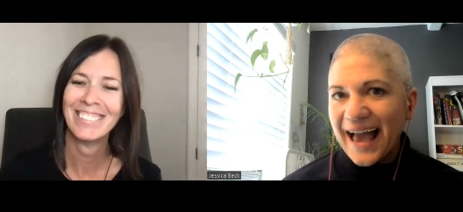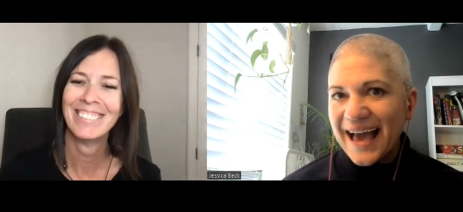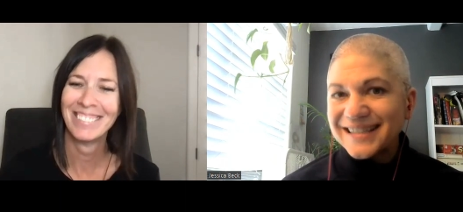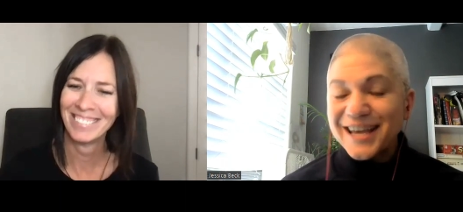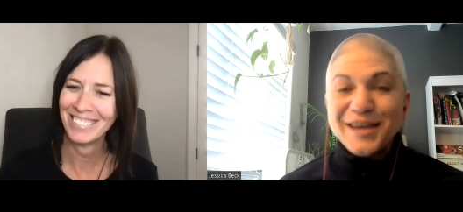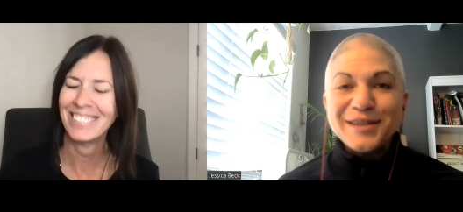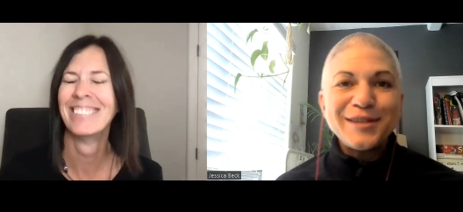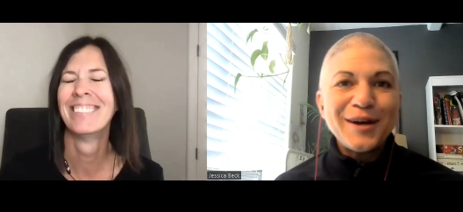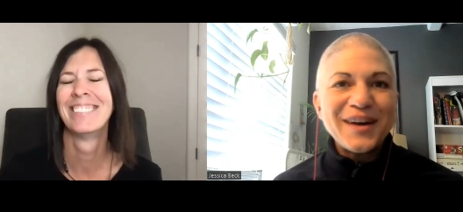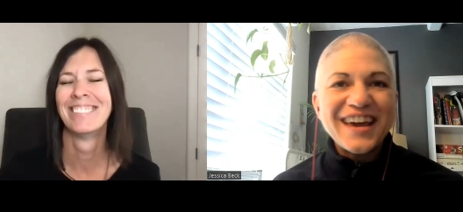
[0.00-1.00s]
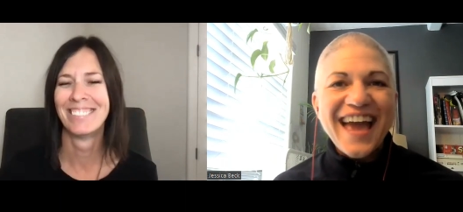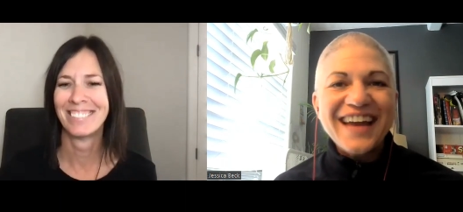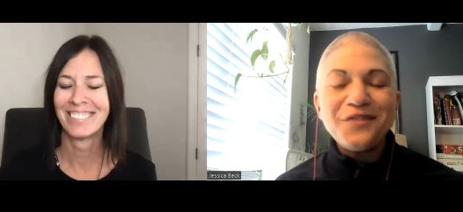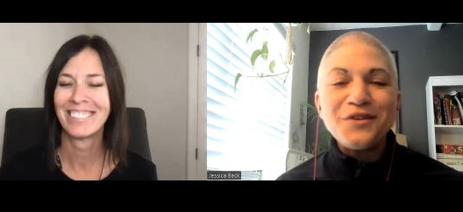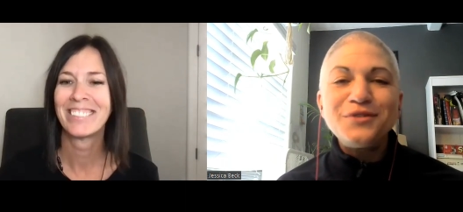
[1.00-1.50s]
Speaker 1: guys. So
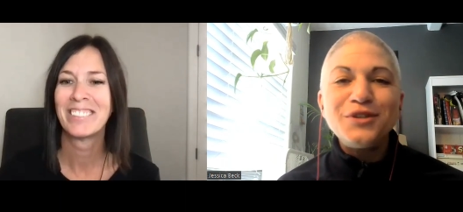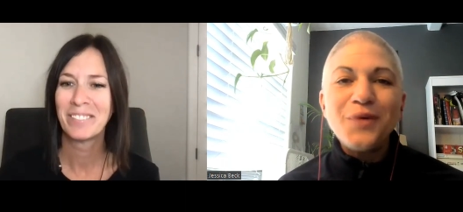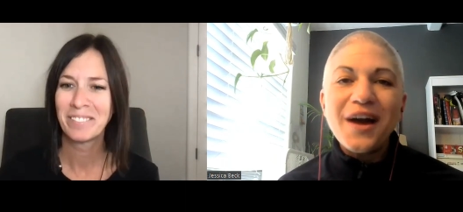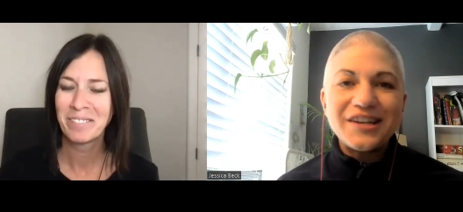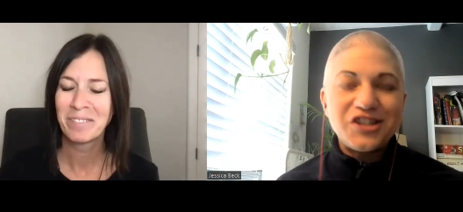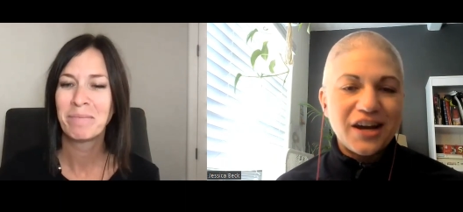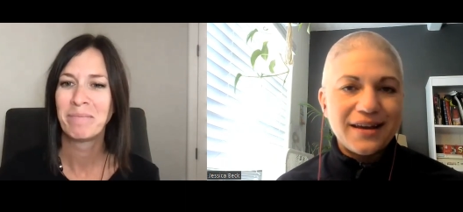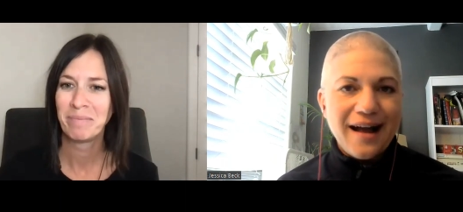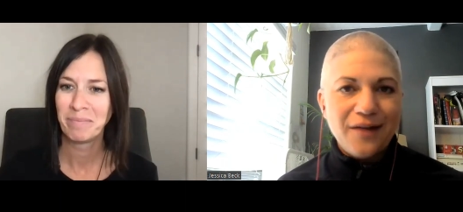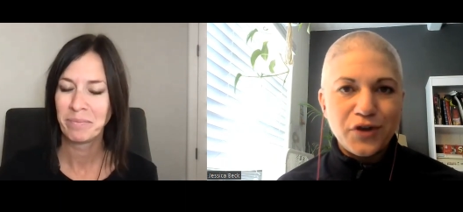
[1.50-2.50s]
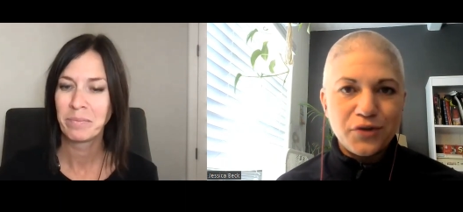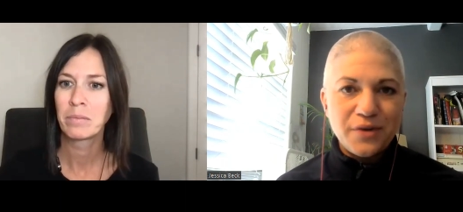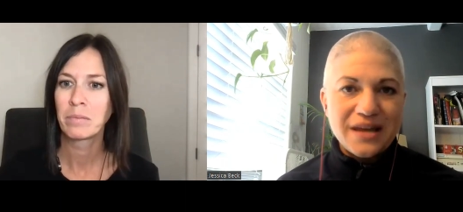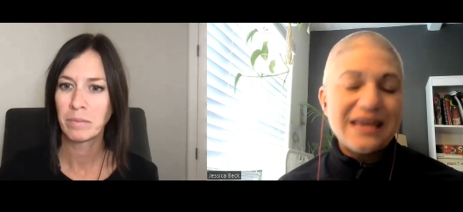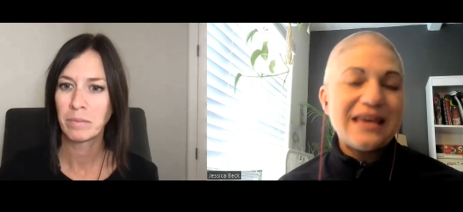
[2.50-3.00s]
again, if you do want to check out the
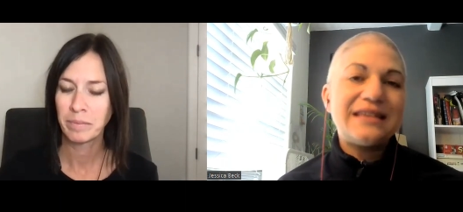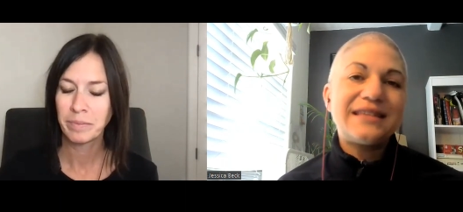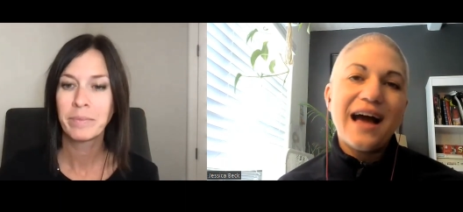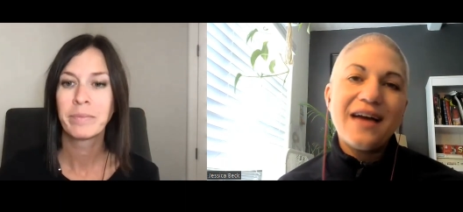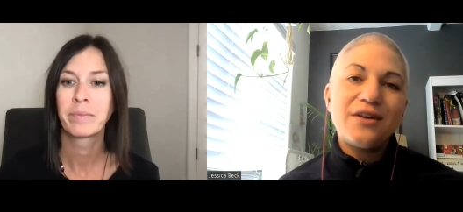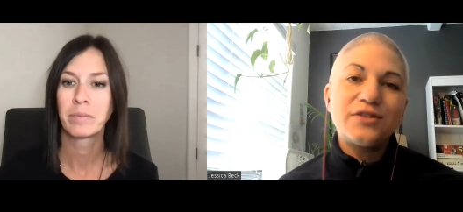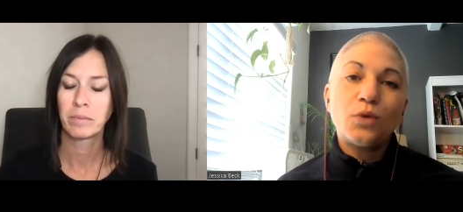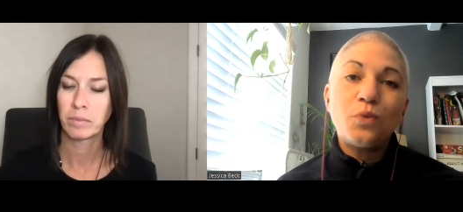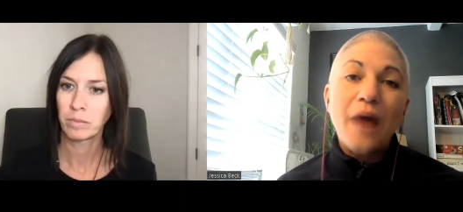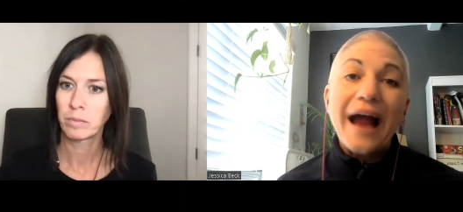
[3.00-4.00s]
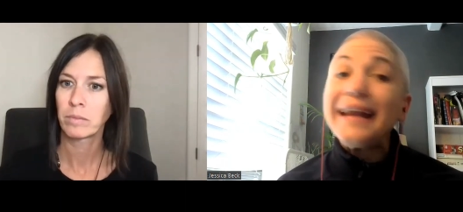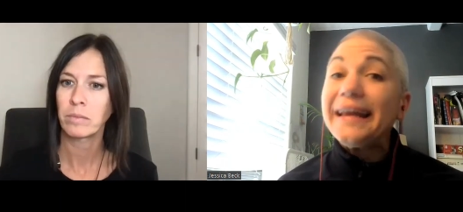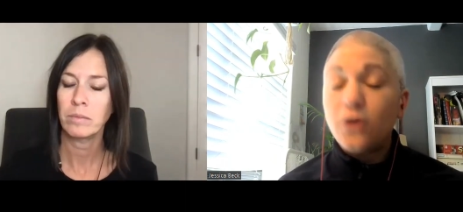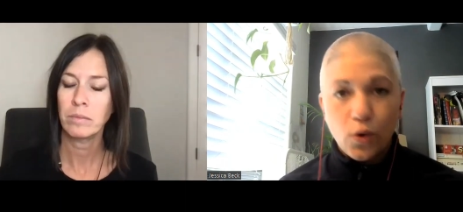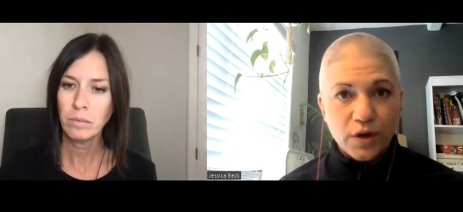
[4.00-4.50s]
Three Keys I E L T S
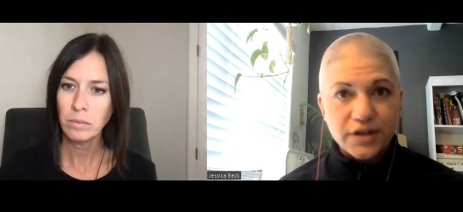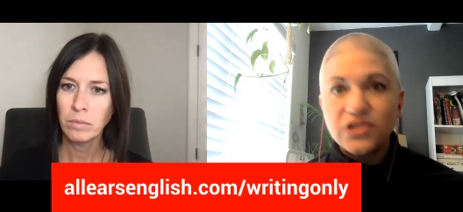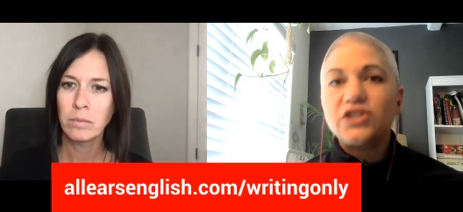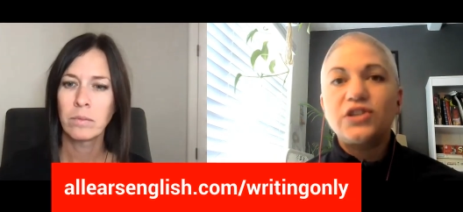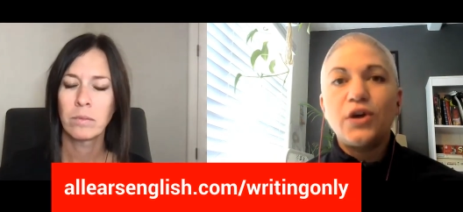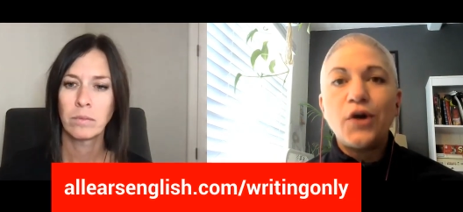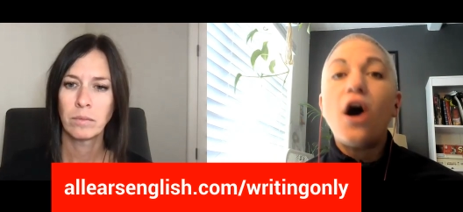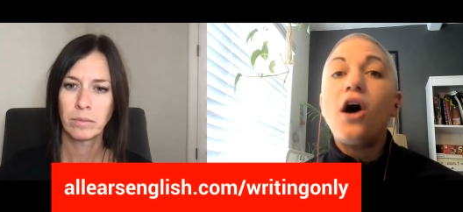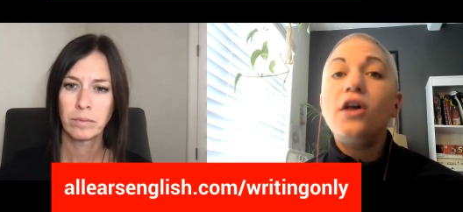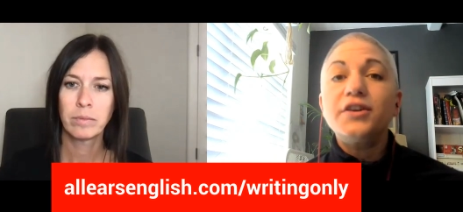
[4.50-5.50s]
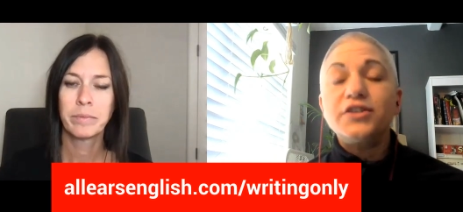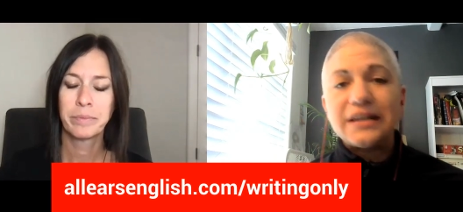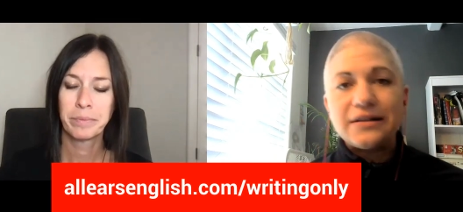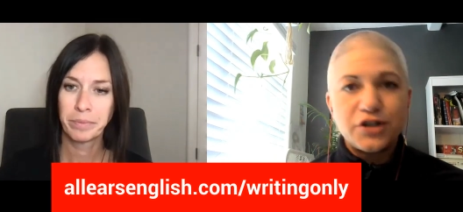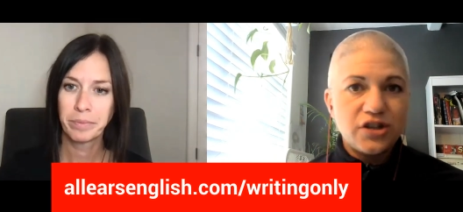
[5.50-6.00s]
writing course, just go to all ears
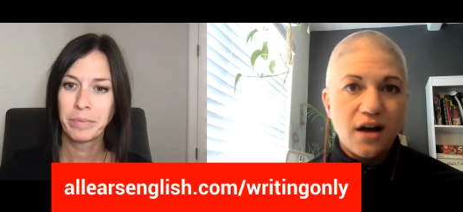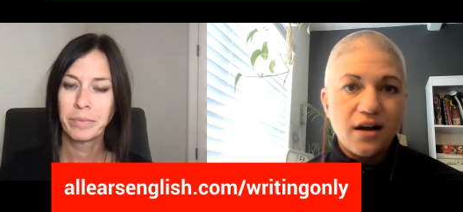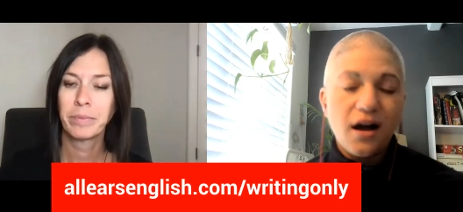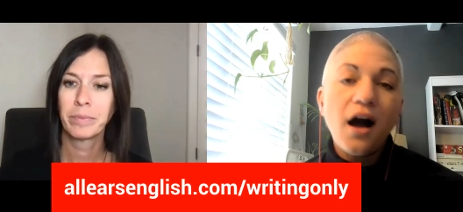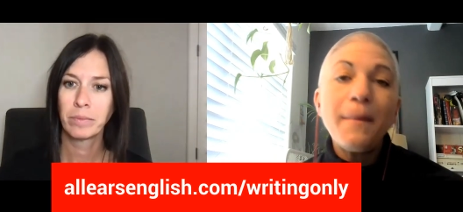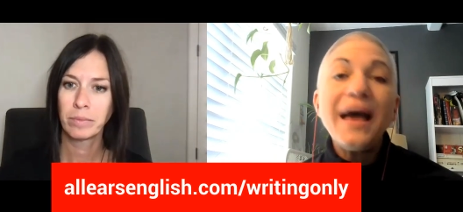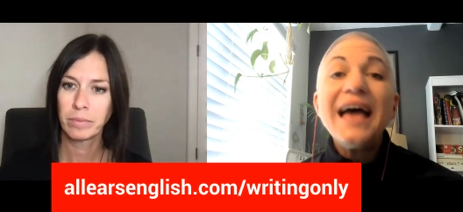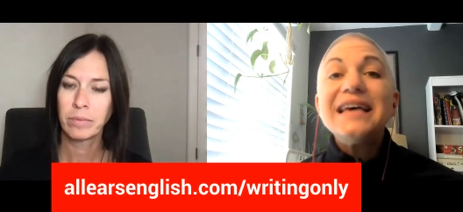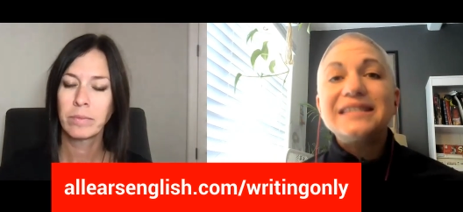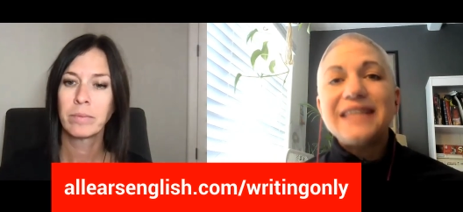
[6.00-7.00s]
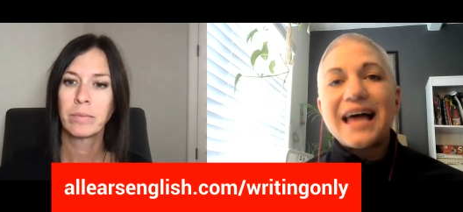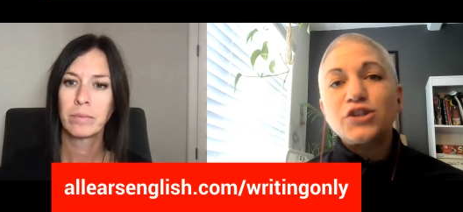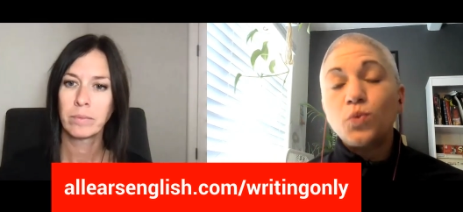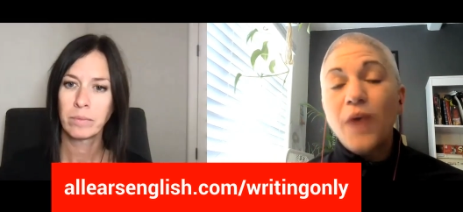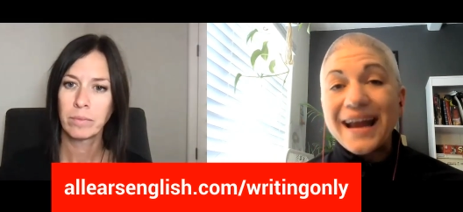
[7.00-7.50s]
english dot com
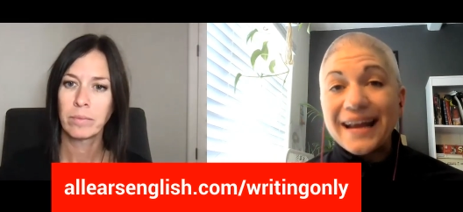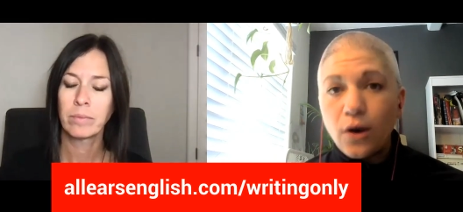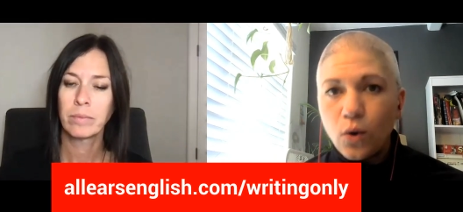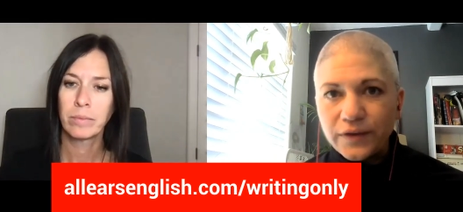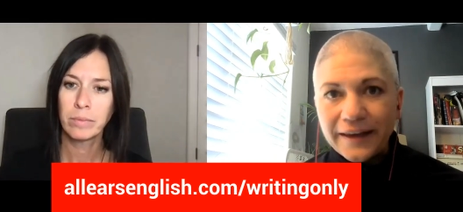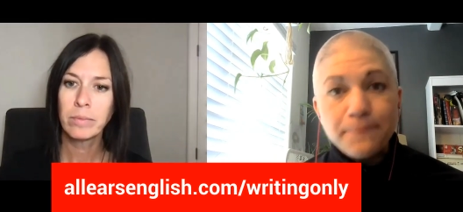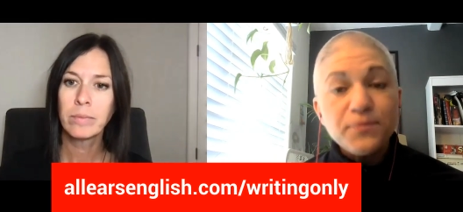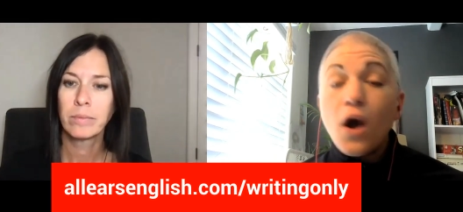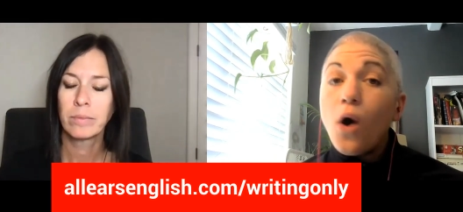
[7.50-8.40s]
slash writing only.